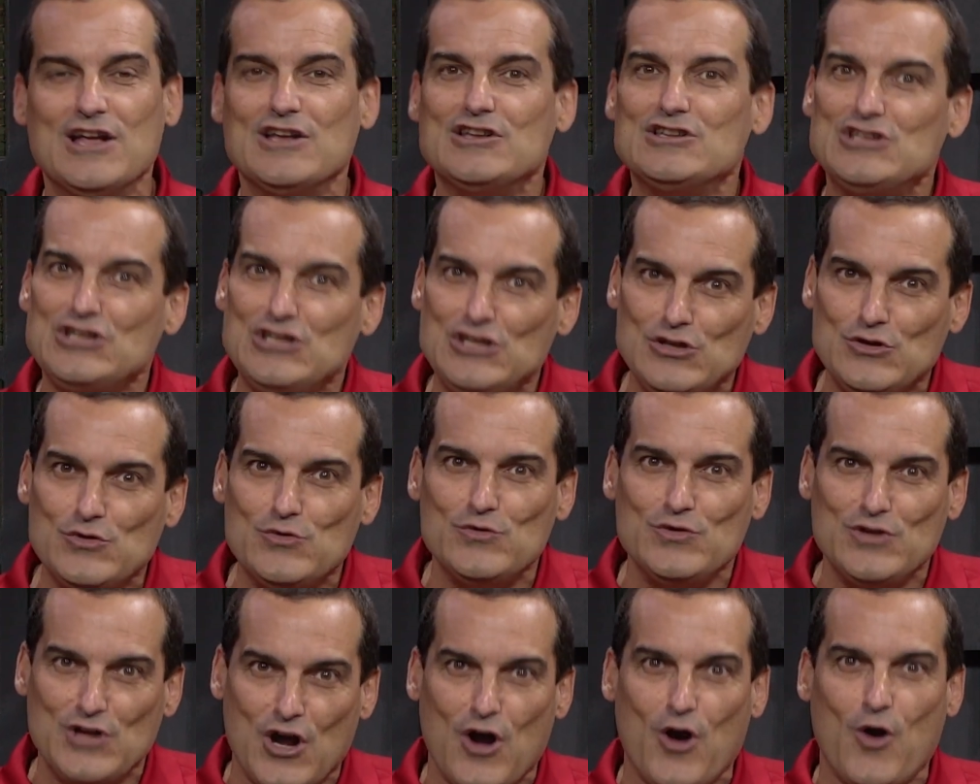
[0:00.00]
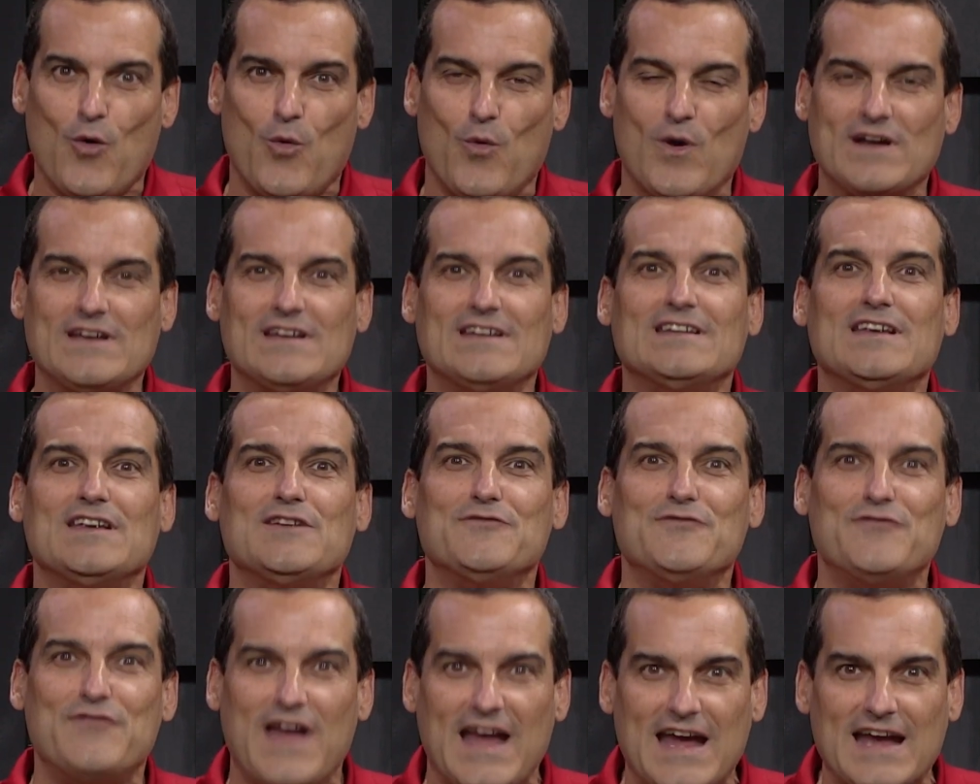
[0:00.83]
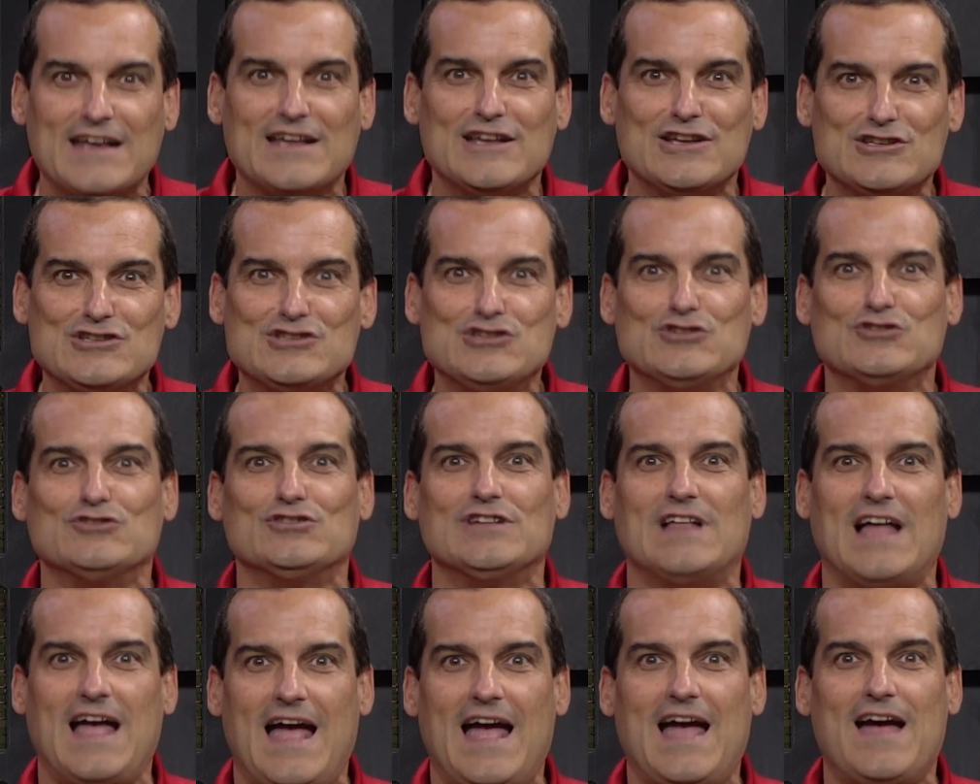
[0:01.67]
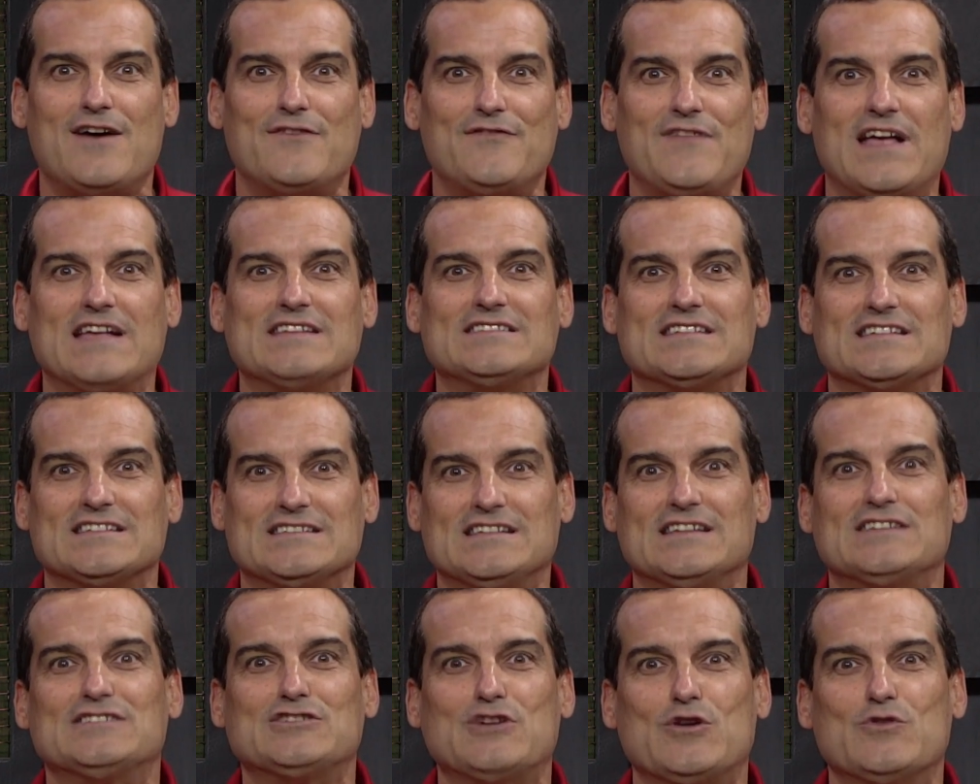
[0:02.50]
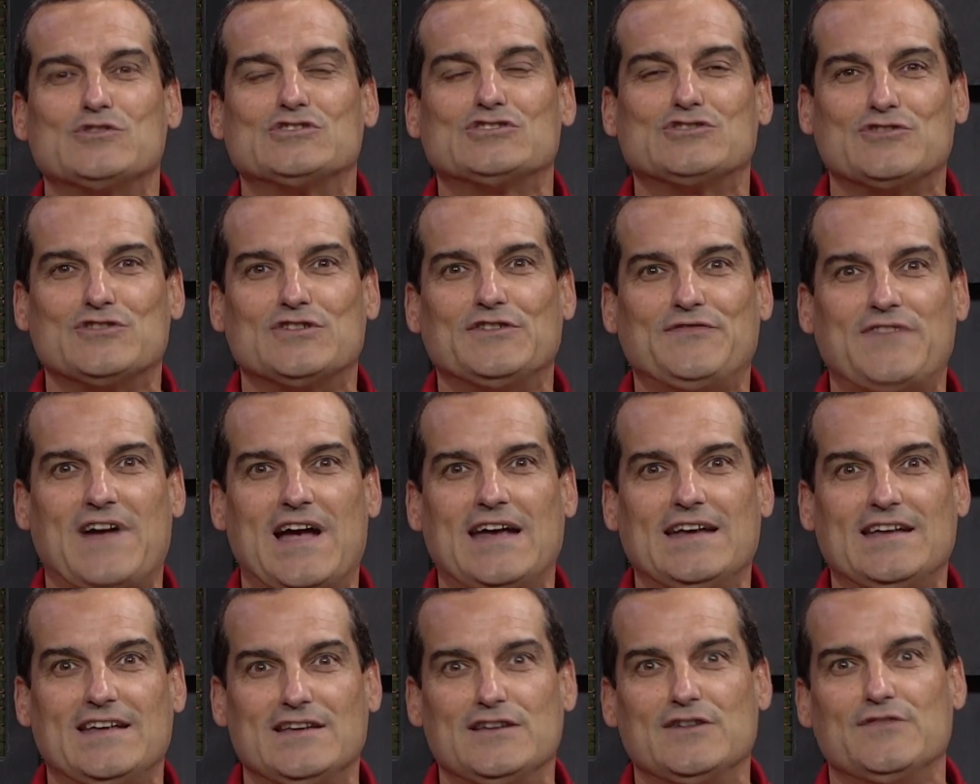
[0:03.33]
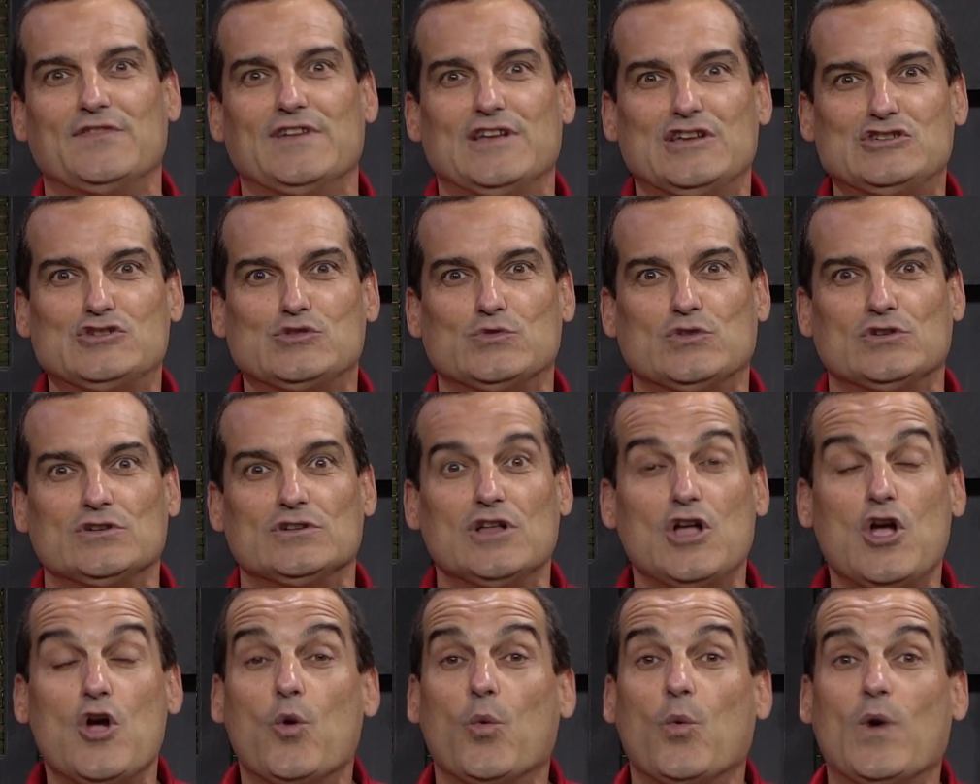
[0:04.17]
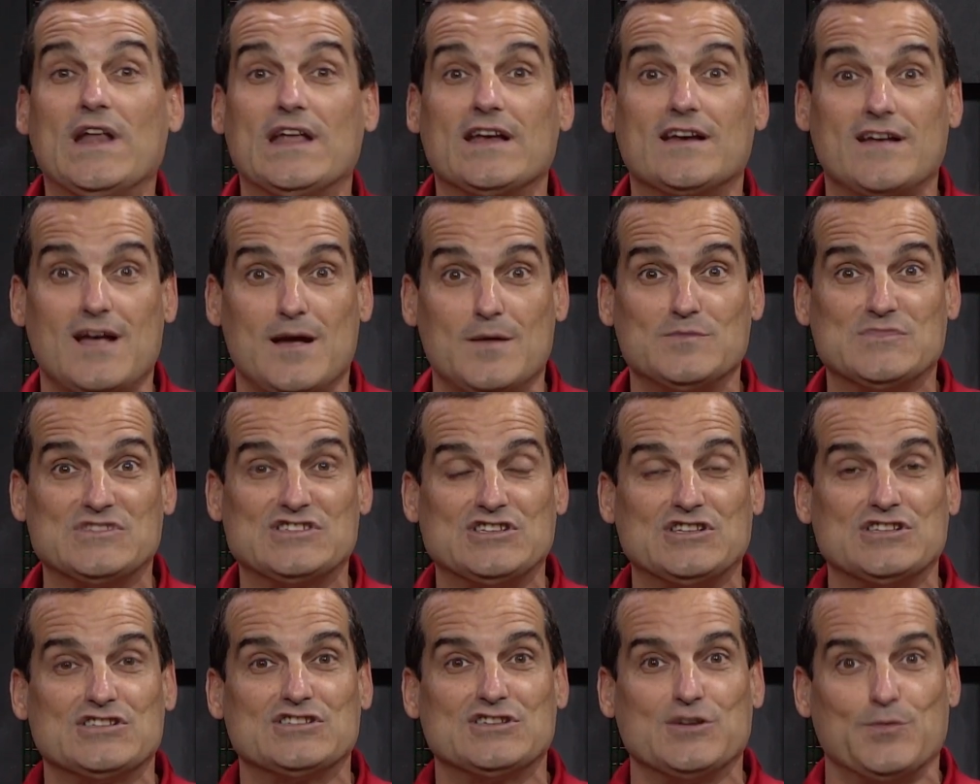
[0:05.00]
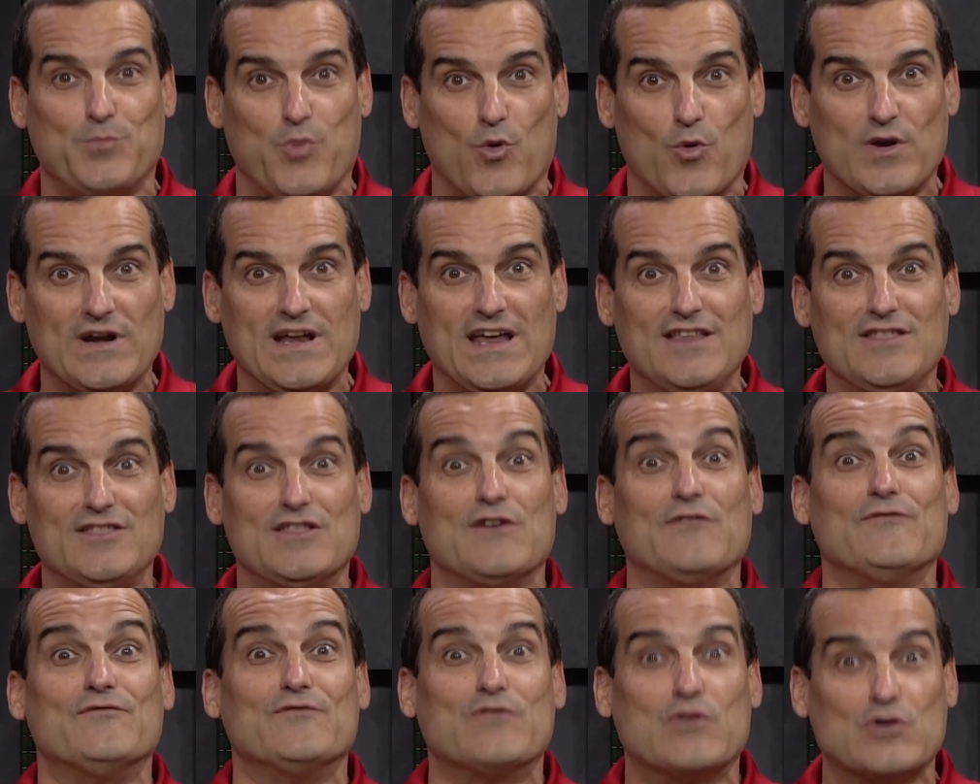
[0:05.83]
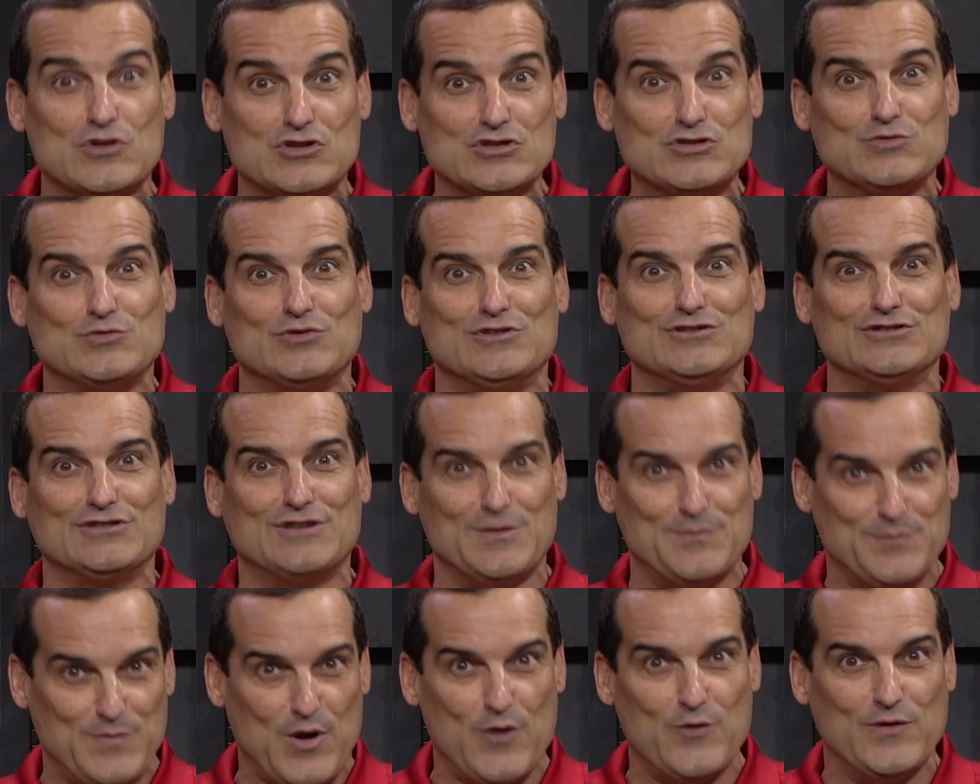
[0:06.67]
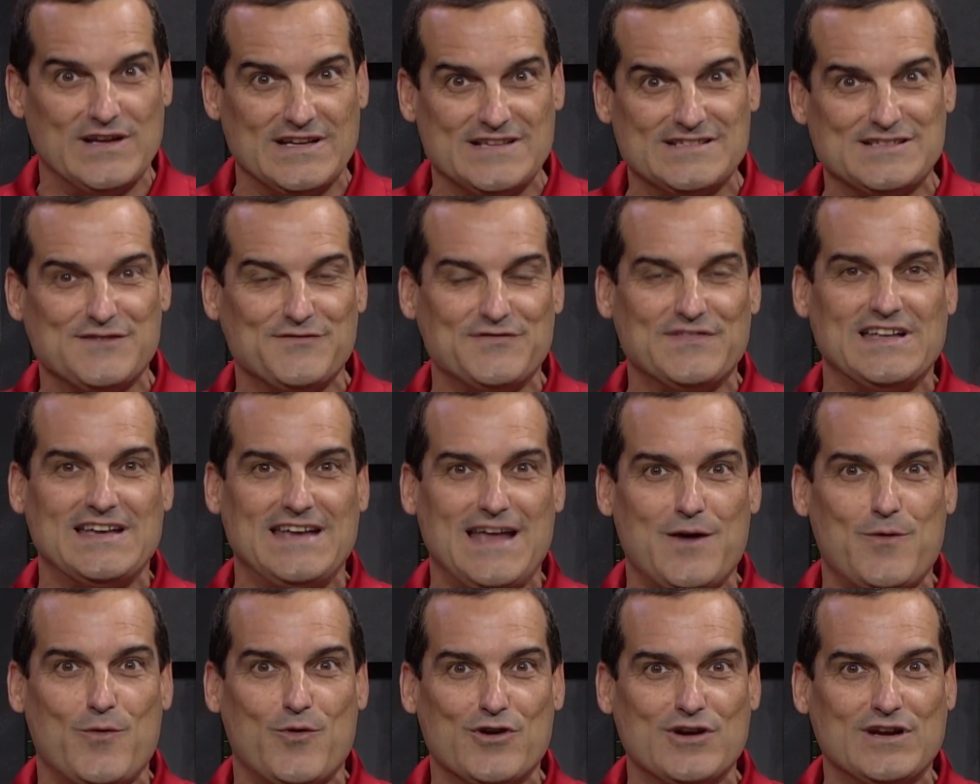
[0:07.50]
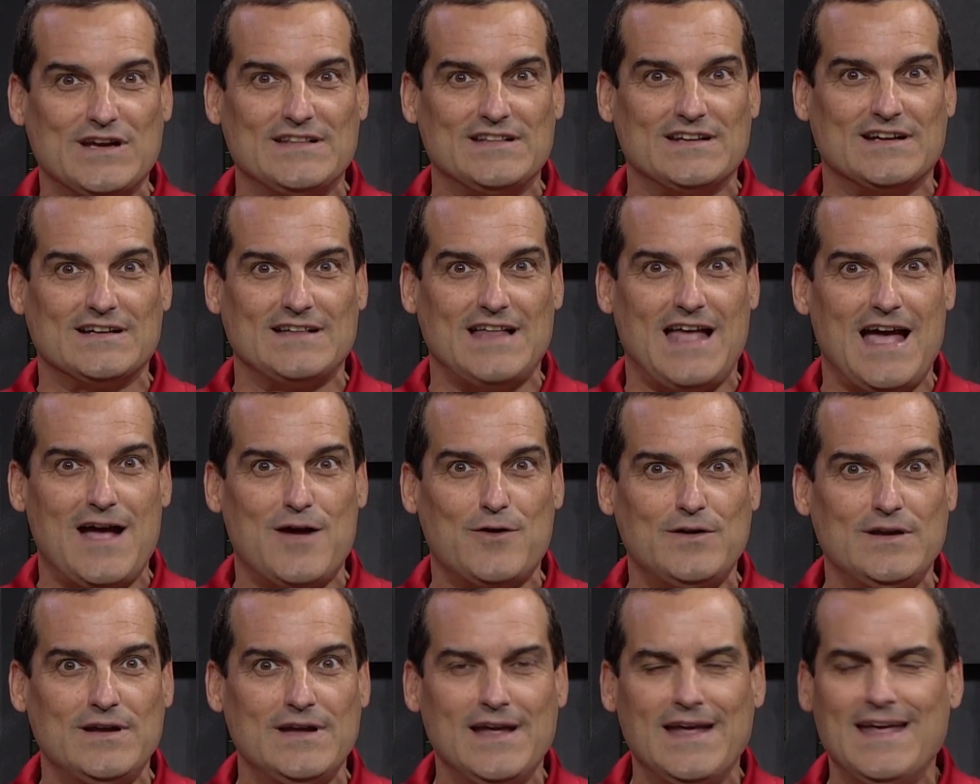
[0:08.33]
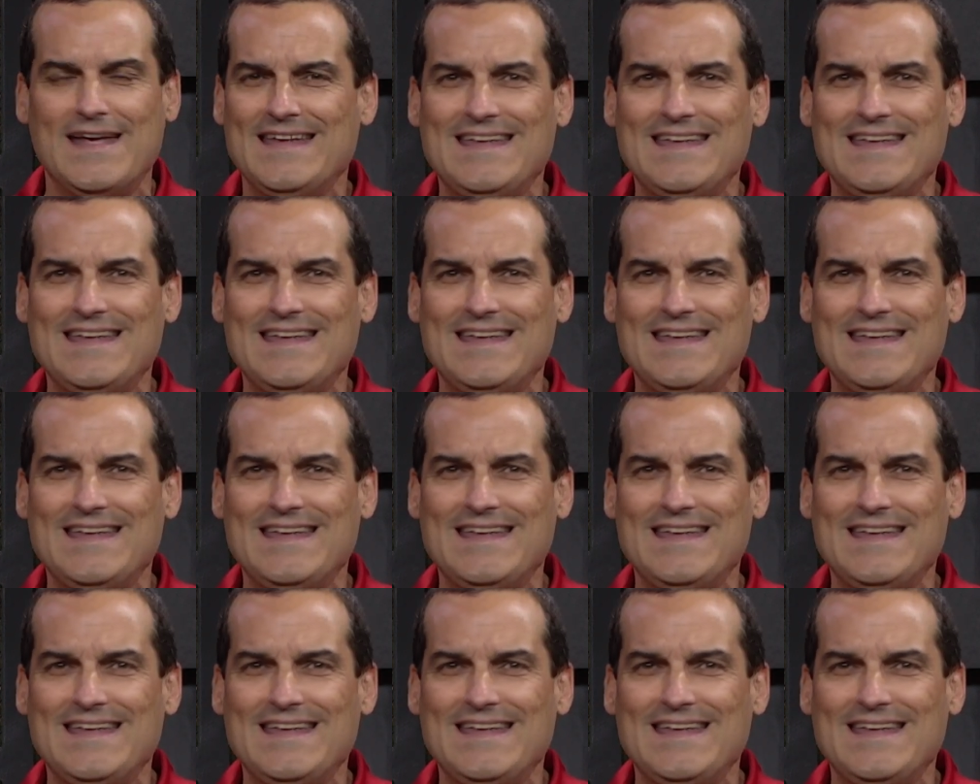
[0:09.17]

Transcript: Do you know what an advantage you'll have as a Cisco certified individual when it comes to supporting the virtual components of the network in the cloud?